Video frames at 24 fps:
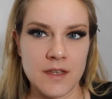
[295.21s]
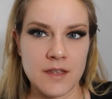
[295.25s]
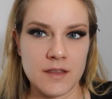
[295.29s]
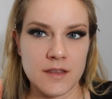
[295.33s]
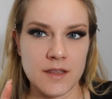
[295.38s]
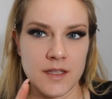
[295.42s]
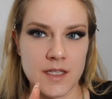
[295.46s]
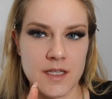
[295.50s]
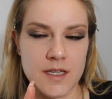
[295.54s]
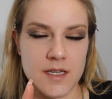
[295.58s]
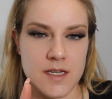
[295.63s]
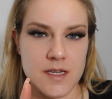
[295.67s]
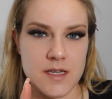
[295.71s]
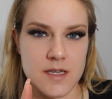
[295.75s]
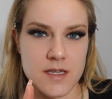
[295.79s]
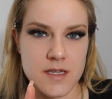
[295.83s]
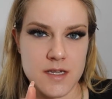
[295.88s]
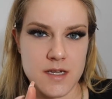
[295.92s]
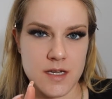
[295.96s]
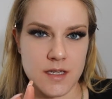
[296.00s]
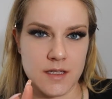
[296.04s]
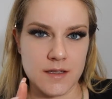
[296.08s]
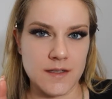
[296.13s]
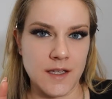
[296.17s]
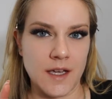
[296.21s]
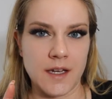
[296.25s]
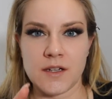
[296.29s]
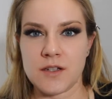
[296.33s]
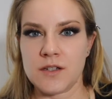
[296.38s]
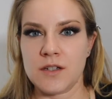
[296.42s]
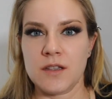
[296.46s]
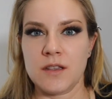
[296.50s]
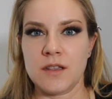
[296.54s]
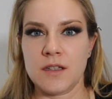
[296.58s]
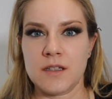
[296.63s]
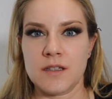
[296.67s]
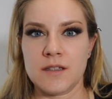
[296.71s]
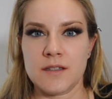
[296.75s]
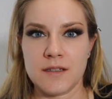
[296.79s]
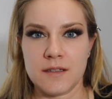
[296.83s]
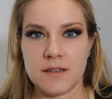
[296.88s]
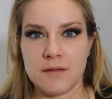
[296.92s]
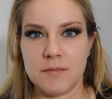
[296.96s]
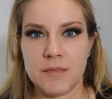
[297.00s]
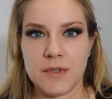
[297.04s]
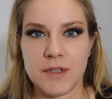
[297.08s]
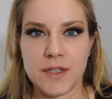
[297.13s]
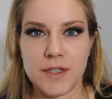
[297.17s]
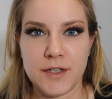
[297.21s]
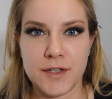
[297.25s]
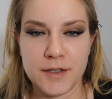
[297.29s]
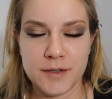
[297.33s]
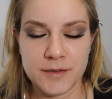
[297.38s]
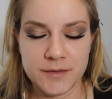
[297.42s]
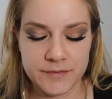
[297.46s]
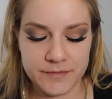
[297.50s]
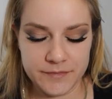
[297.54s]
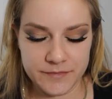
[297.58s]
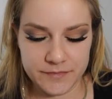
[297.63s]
the section listed below.